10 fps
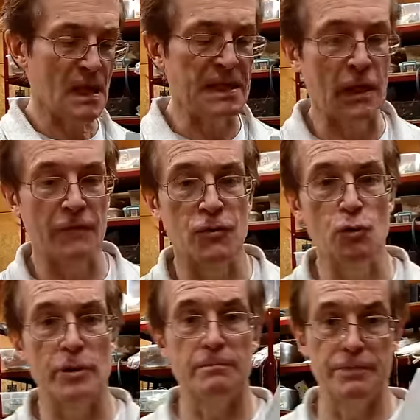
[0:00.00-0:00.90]
Now, if you
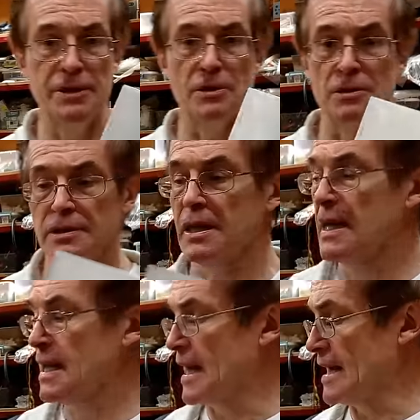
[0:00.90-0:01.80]
were to build
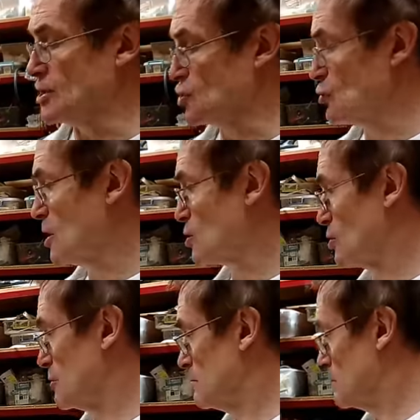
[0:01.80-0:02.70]
a
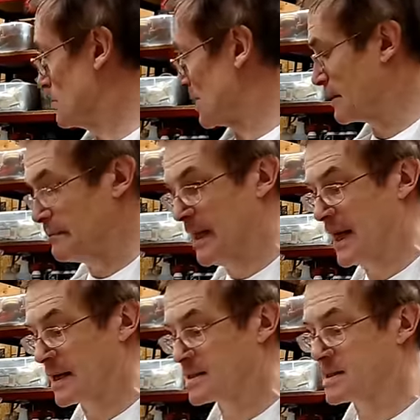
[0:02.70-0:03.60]
structure, like a
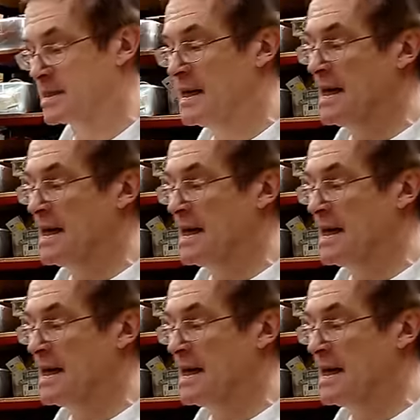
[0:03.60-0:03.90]
box,